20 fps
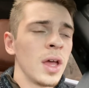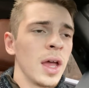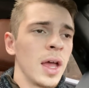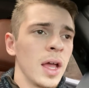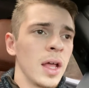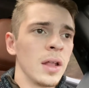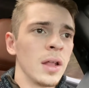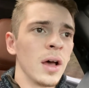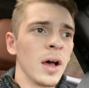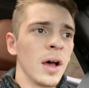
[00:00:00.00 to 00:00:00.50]

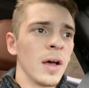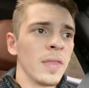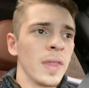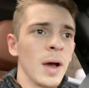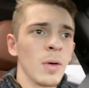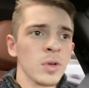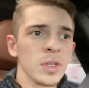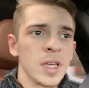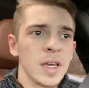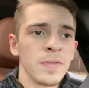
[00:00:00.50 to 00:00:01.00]
And
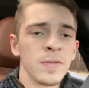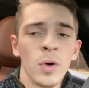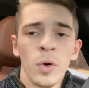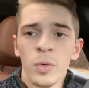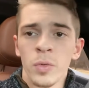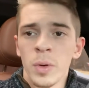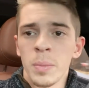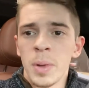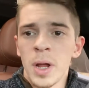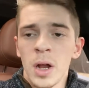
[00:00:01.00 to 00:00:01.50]
that was a
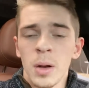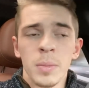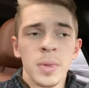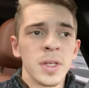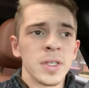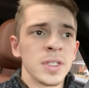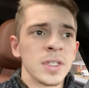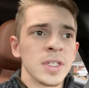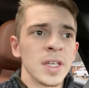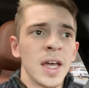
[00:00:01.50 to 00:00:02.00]
phone repair
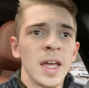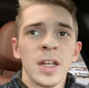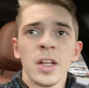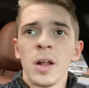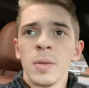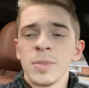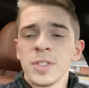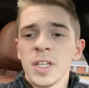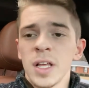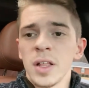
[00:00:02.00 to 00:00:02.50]
business. I ended
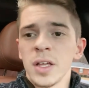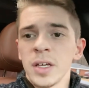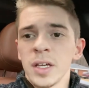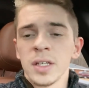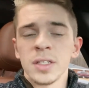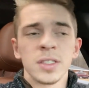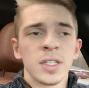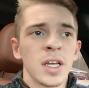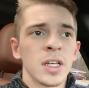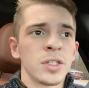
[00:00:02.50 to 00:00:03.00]
up selling
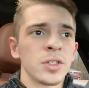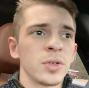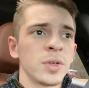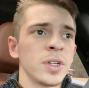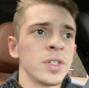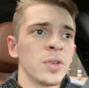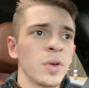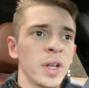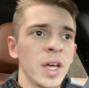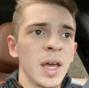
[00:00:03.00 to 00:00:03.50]

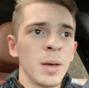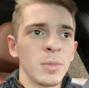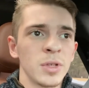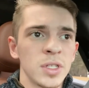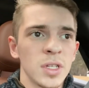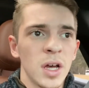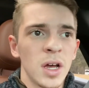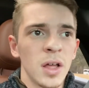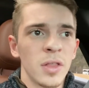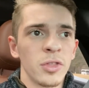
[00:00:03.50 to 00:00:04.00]
accessories on
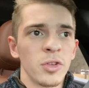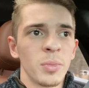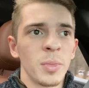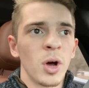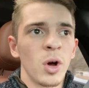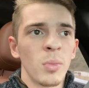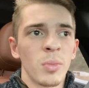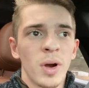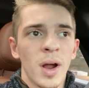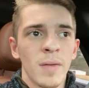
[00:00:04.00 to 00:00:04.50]
Amazon through
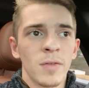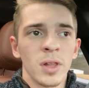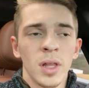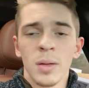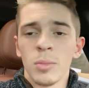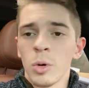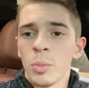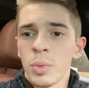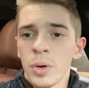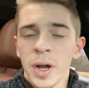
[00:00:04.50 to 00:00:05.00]
my own private
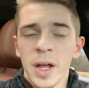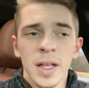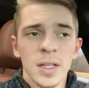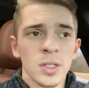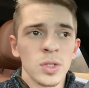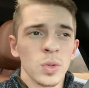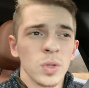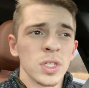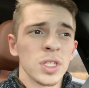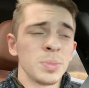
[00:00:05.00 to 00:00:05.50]
label brand,
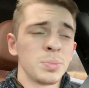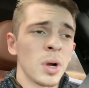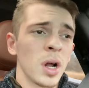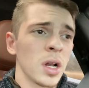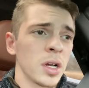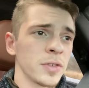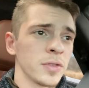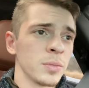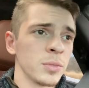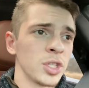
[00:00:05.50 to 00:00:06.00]
sourcing
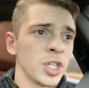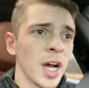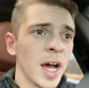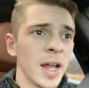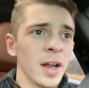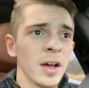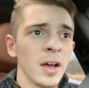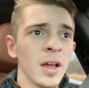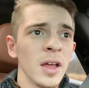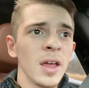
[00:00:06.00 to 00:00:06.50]
products from
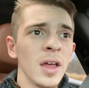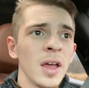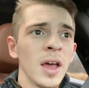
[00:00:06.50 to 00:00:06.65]
China.